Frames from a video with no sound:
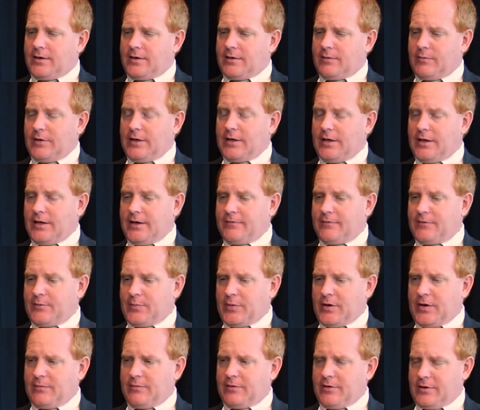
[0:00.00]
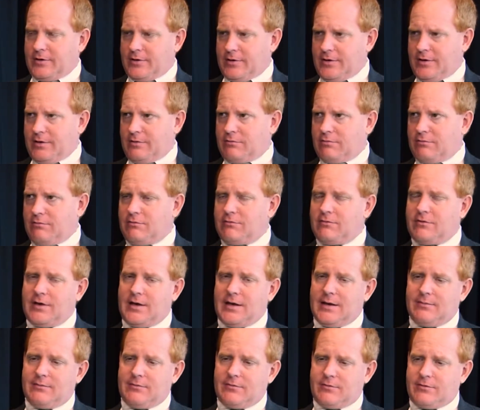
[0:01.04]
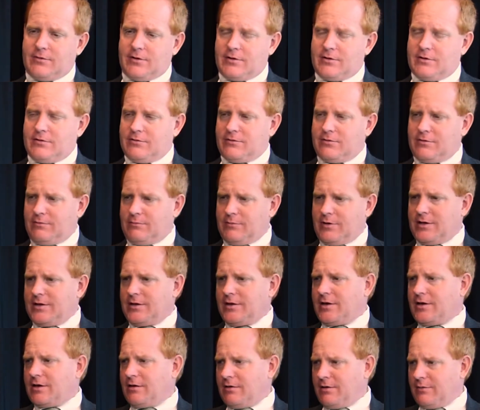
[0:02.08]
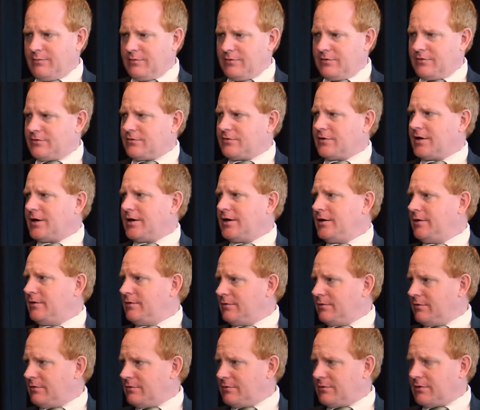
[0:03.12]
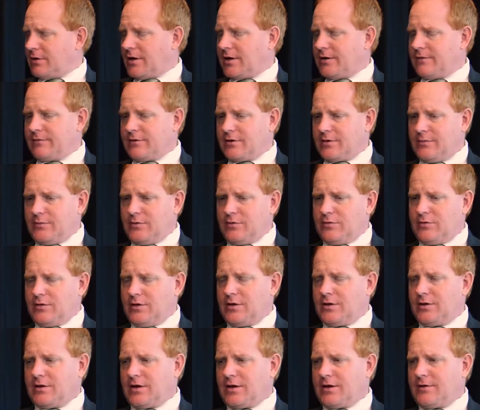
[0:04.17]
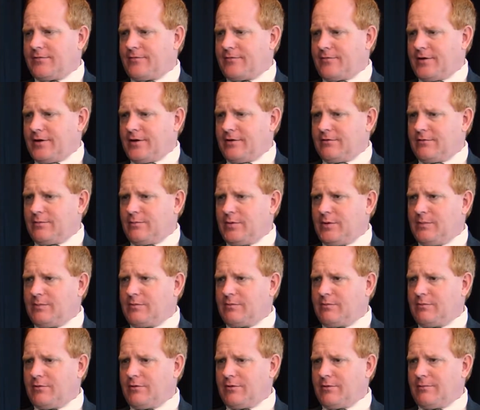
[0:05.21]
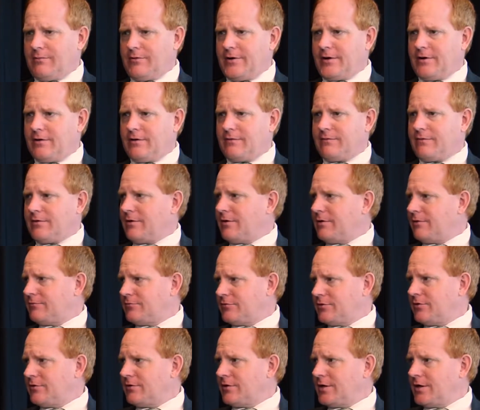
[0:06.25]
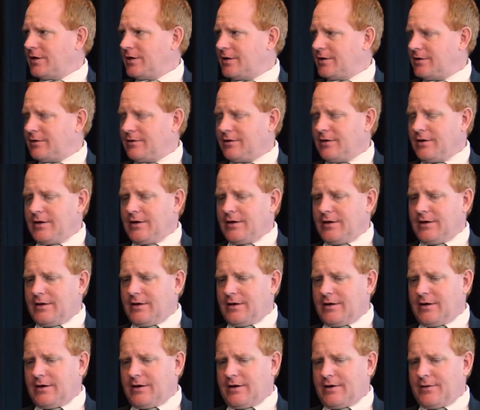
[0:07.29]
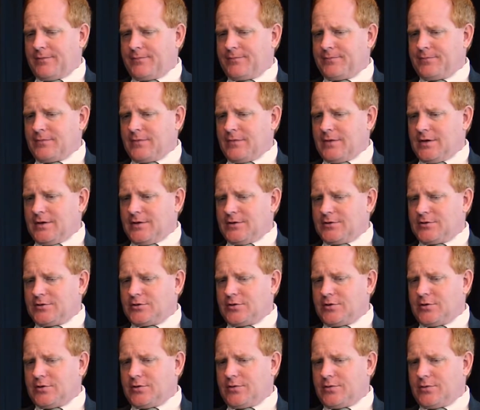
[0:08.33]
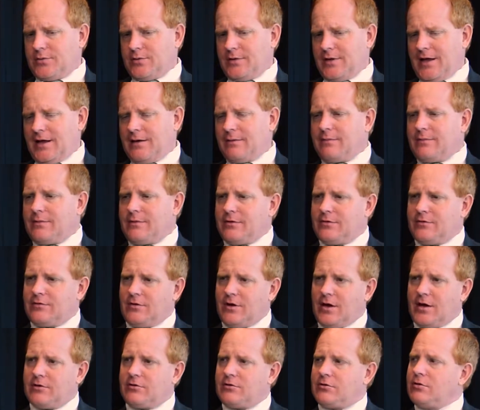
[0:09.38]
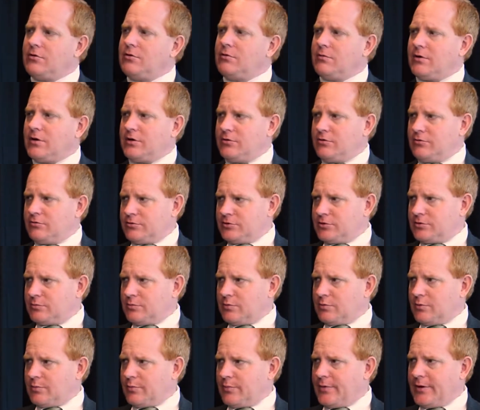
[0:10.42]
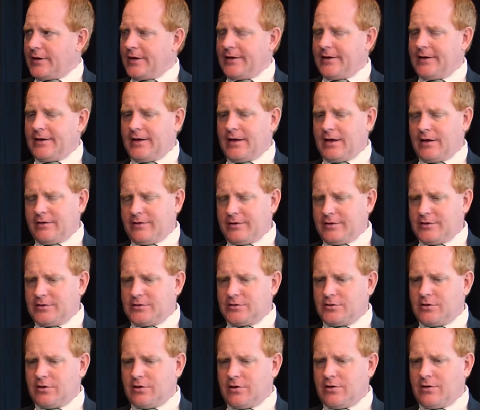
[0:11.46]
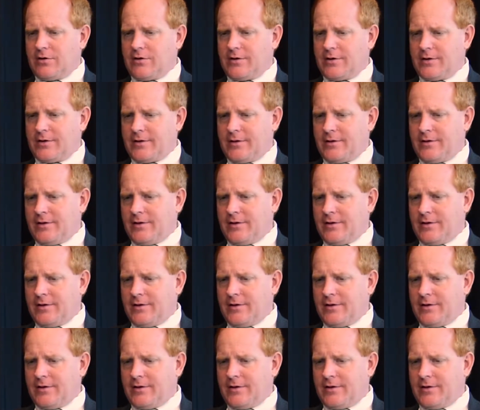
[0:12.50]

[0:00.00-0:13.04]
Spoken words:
lived publicly through Sam's sickness, and we had a Caring Bridge site, and a lot of community, and a lot of friends, and people were aware of our journey, and so that is not too unusual. But now that he's gone,